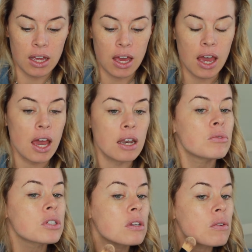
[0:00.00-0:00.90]
And I'm
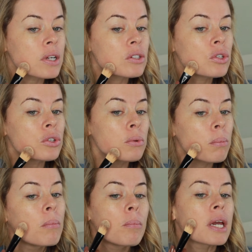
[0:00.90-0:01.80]
just going to
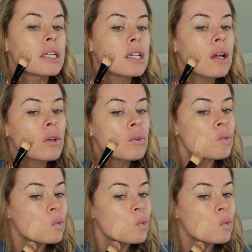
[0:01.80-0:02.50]
paint it on.